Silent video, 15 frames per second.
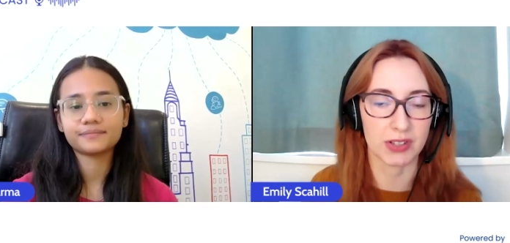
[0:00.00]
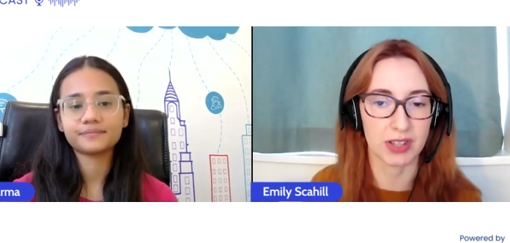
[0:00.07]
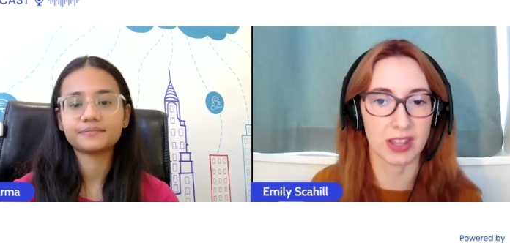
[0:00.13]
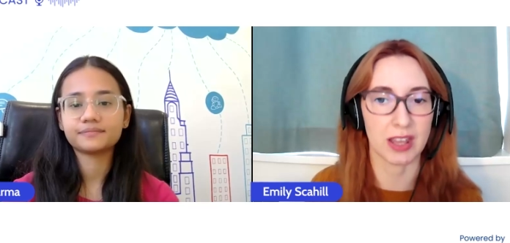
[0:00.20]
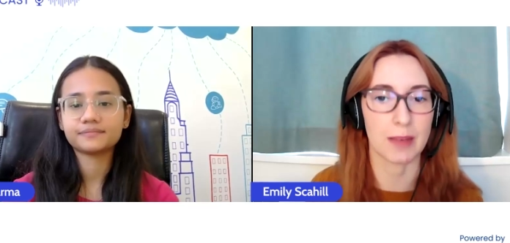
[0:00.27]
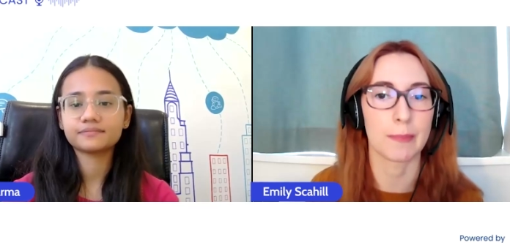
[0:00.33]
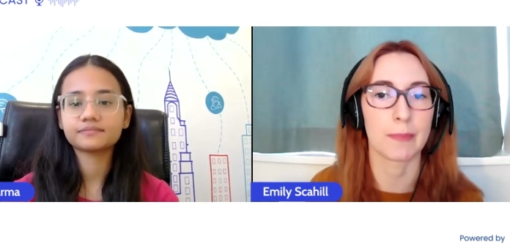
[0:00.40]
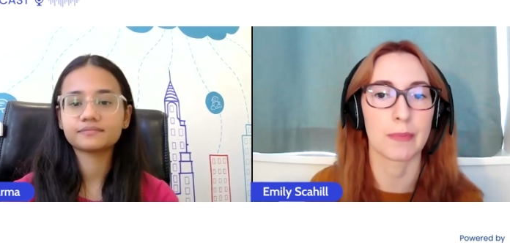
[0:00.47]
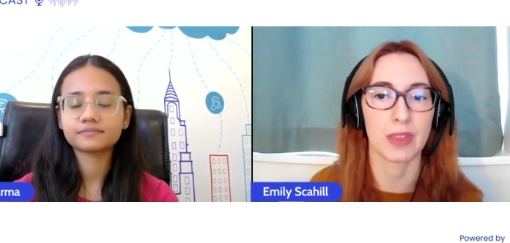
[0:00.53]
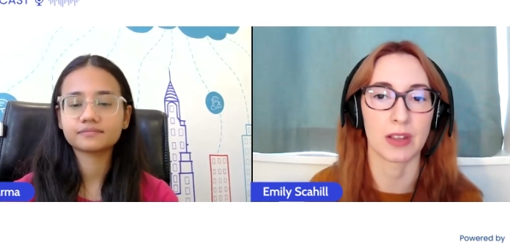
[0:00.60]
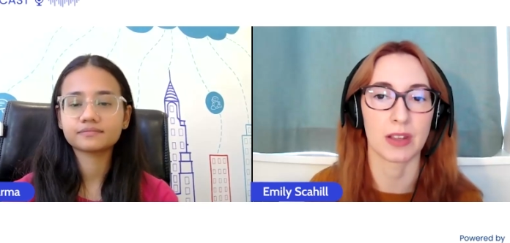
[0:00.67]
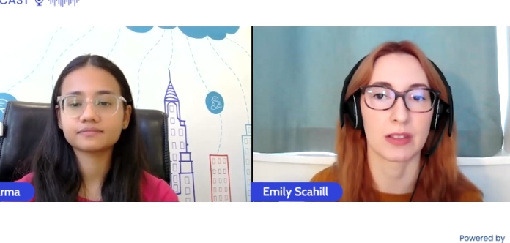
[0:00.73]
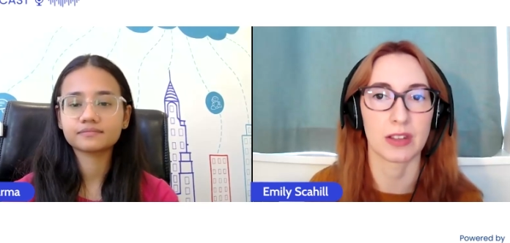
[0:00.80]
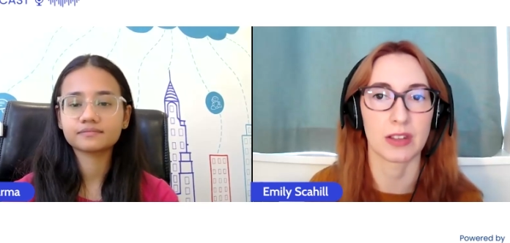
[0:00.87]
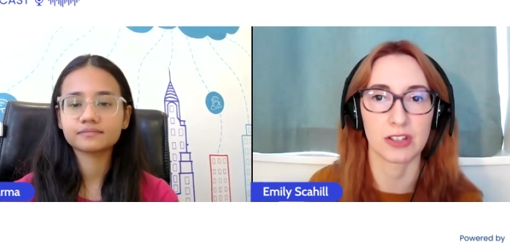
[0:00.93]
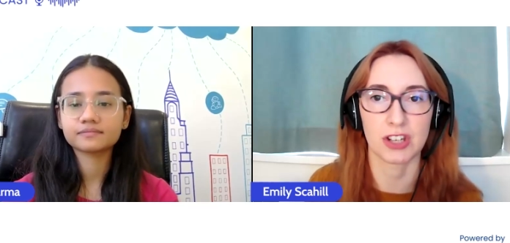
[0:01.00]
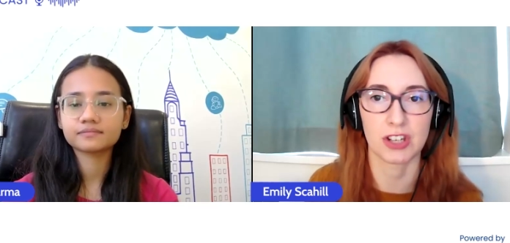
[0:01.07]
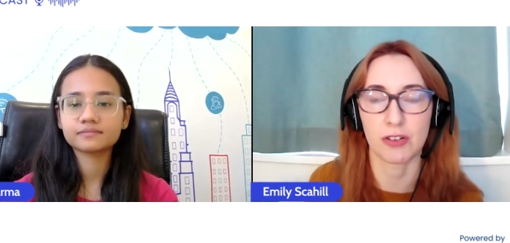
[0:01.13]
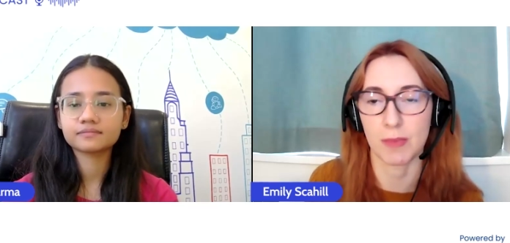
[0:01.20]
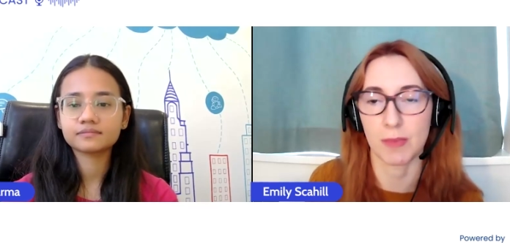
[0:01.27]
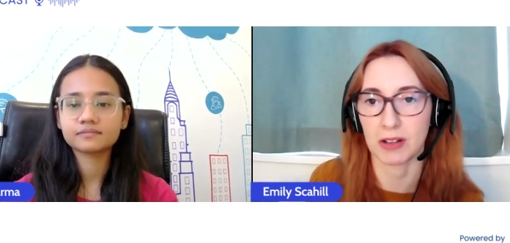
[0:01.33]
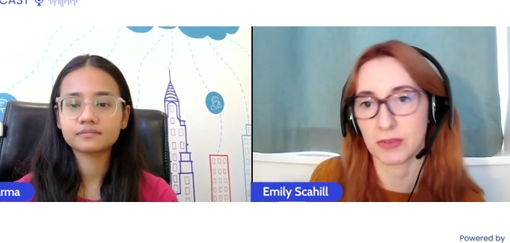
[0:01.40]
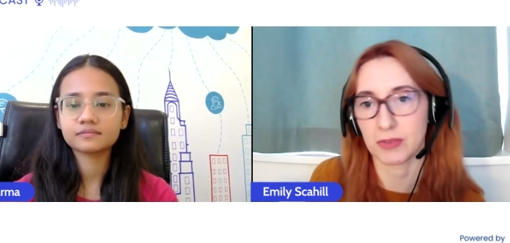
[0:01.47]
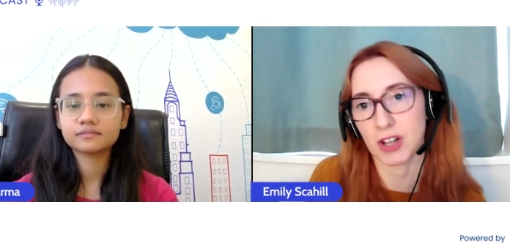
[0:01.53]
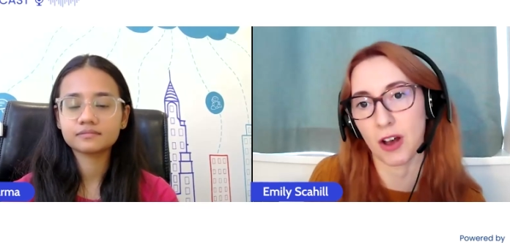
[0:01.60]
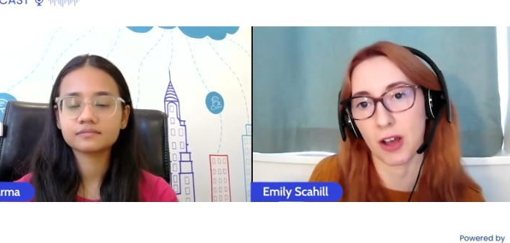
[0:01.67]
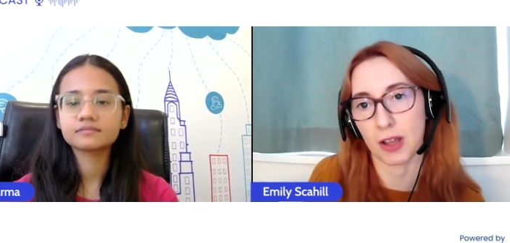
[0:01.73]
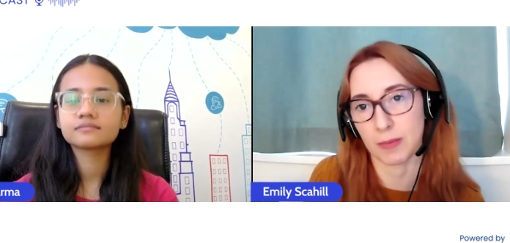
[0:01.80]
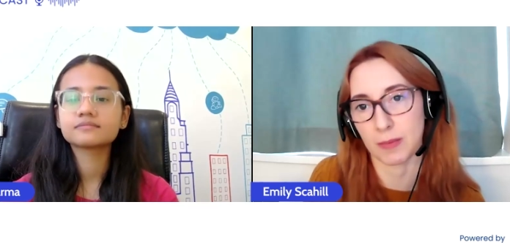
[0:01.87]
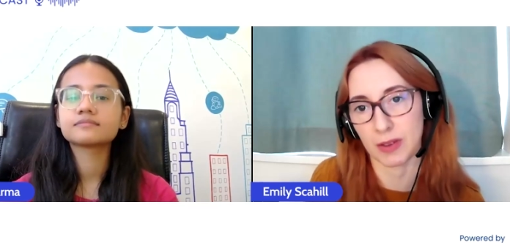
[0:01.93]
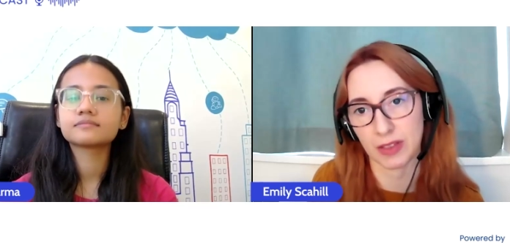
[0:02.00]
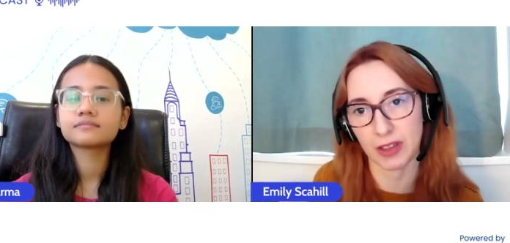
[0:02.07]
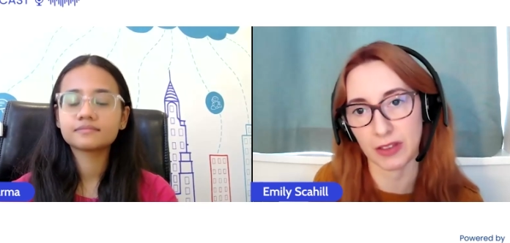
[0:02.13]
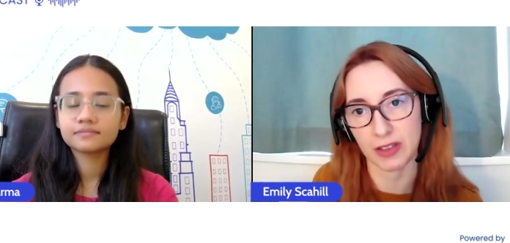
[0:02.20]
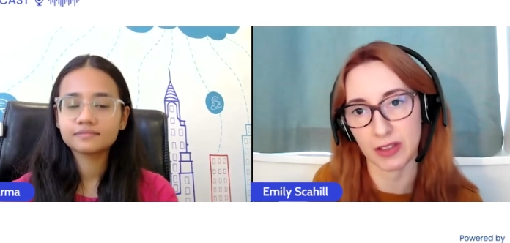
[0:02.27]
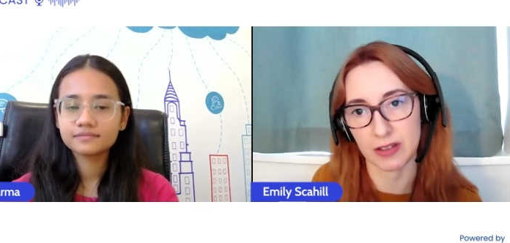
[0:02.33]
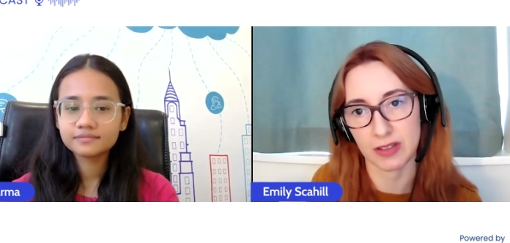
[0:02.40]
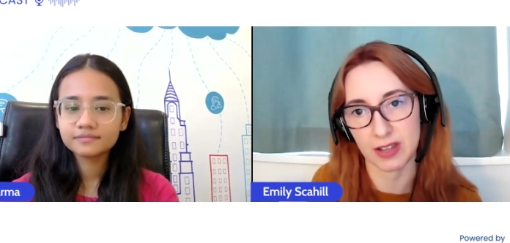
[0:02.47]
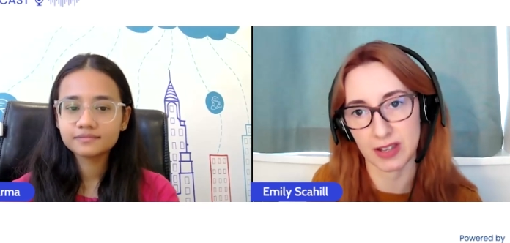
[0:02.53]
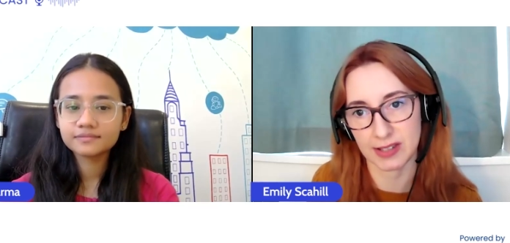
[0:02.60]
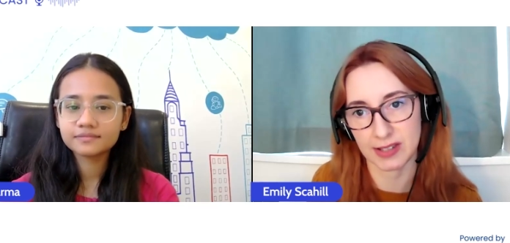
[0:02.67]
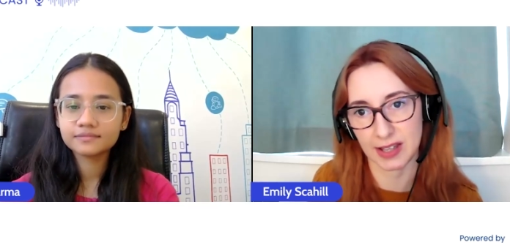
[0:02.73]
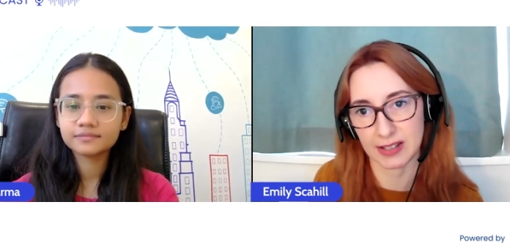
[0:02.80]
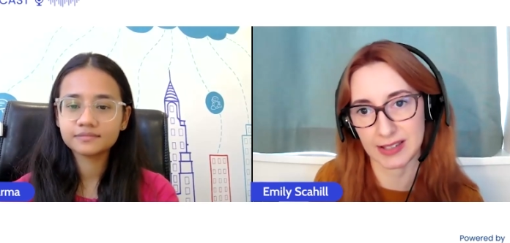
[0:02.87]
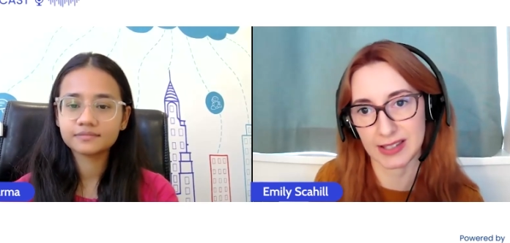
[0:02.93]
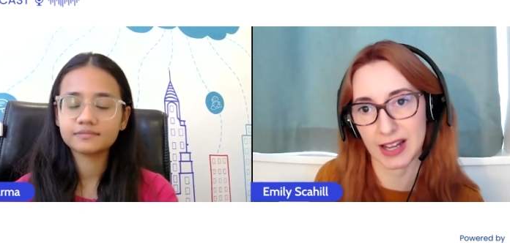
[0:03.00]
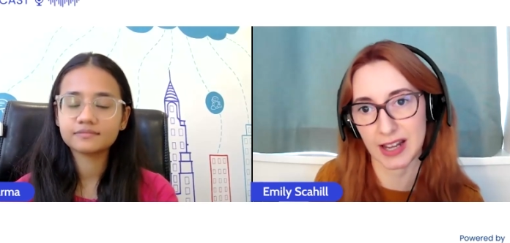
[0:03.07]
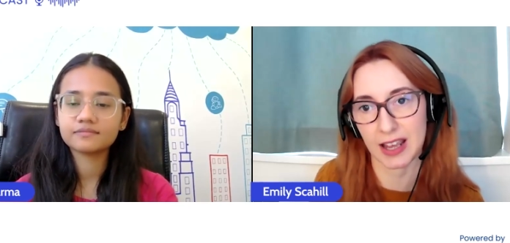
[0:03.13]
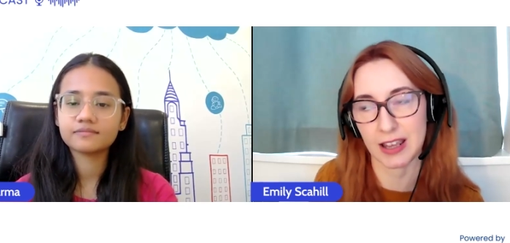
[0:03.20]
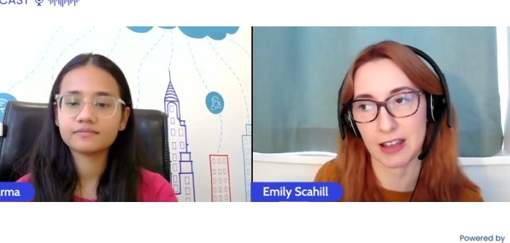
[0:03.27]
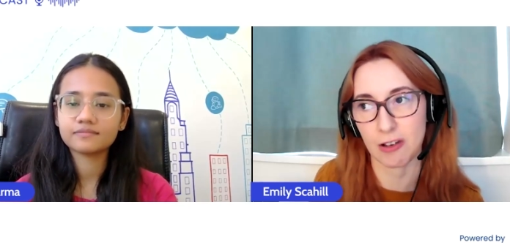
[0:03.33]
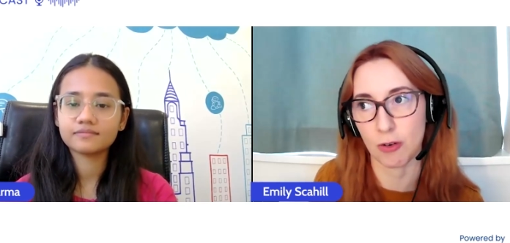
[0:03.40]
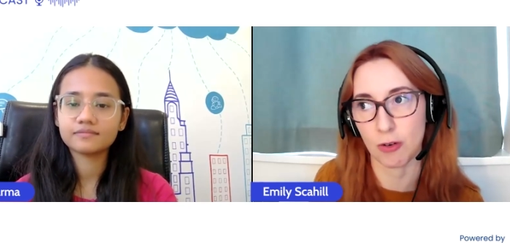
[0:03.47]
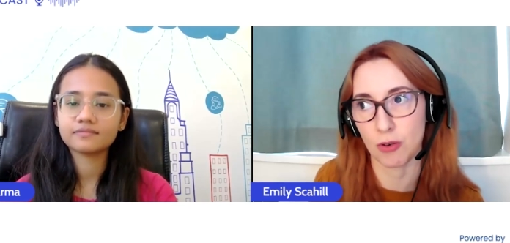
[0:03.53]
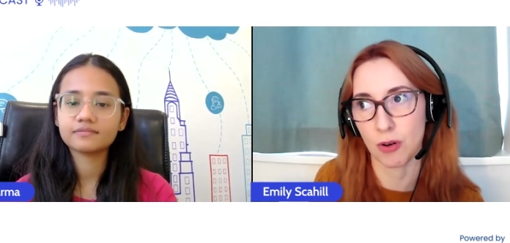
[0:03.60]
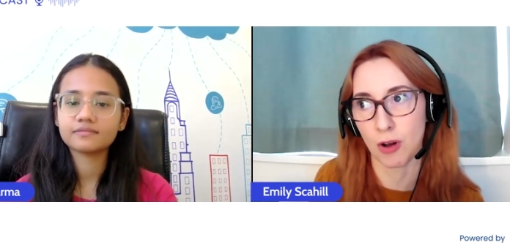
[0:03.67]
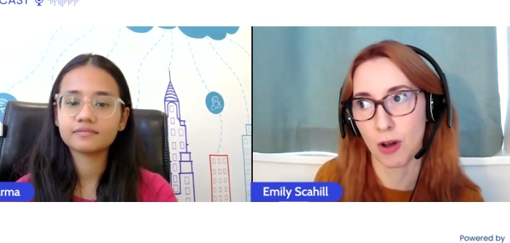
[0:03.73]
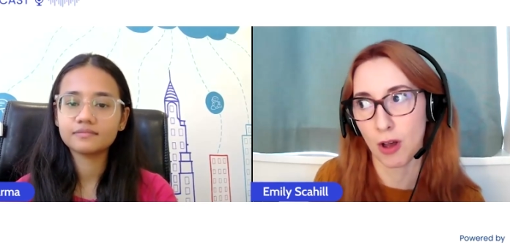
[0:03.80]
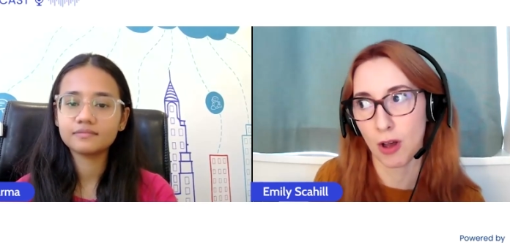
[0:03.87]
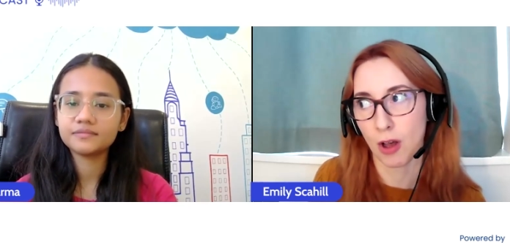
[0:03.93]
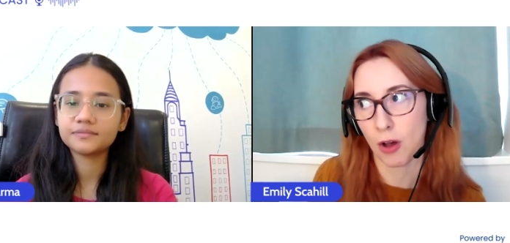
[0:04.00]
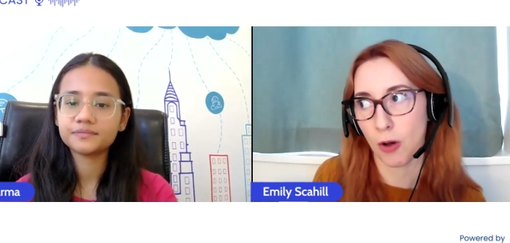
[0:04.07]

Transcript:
Speaker 1: because of the, um, the, the sheer amount of time that that these things take, or